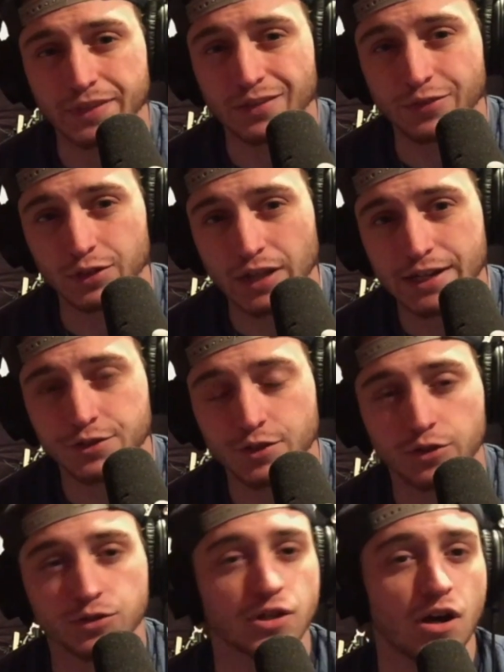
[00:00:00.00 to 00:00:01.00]
If you liked
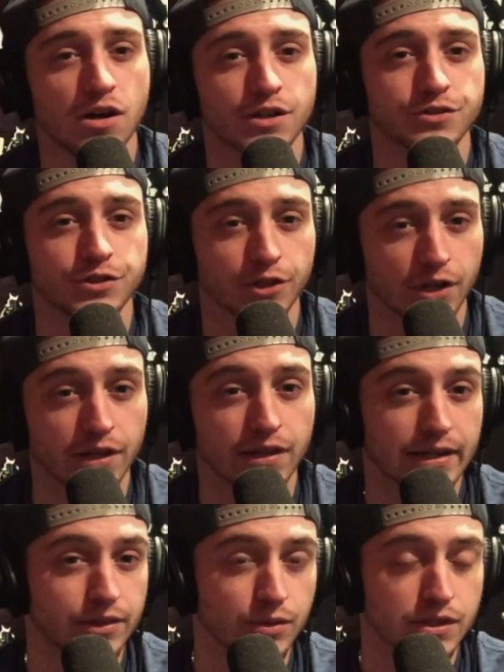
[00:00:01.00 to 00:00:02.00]
those songs, you're going to
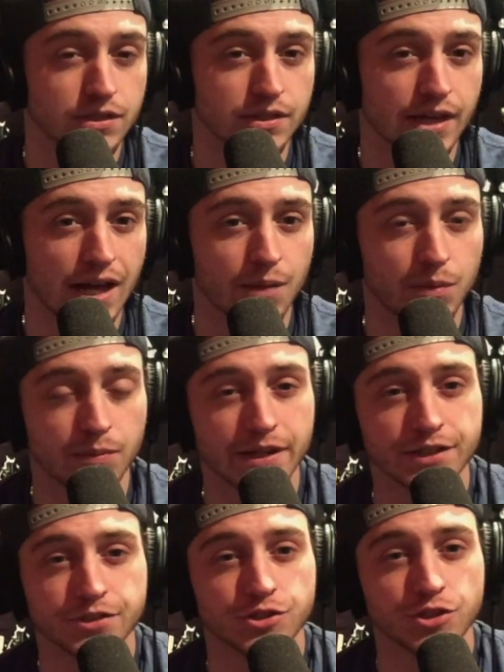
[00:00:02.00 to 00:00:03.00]
like the rest of the album.
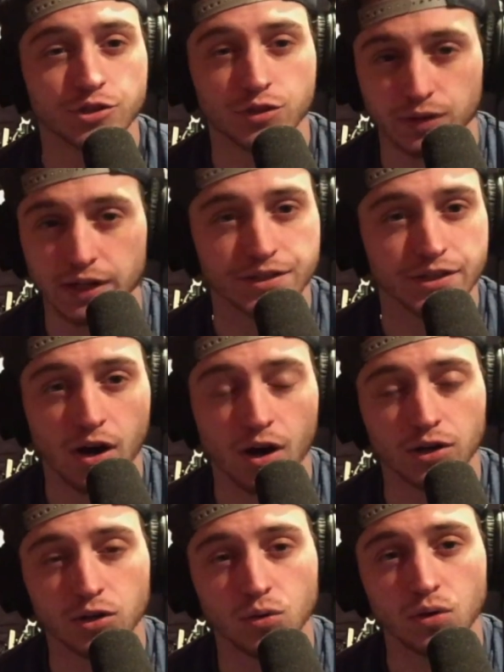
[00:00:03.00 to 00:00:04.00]
It's just crazy
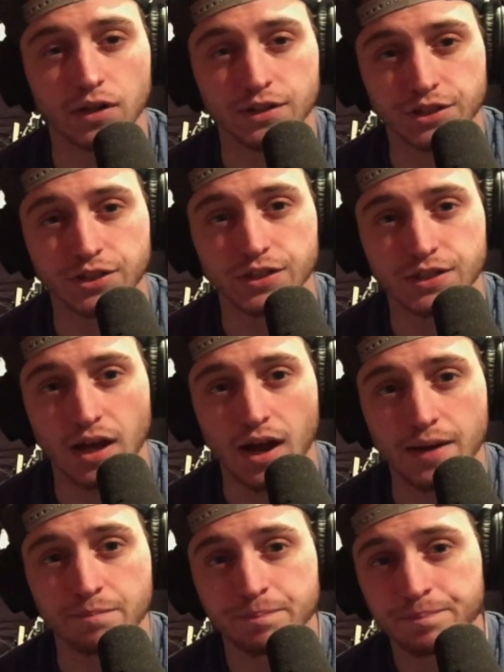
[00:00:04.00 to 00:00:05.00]
hardcore. It's a good
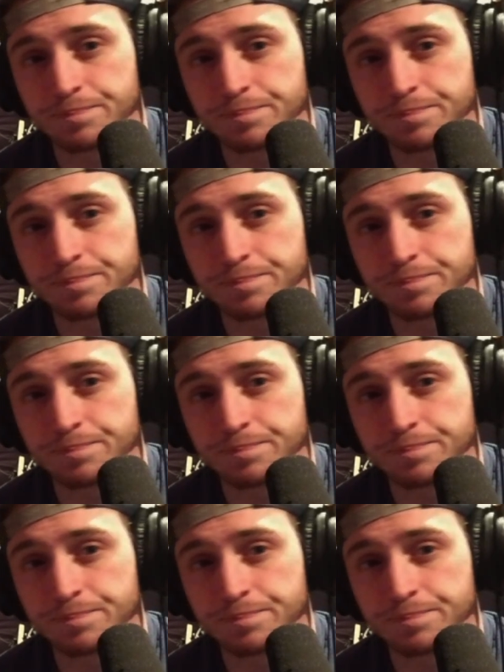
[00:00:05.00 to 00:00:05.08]
time.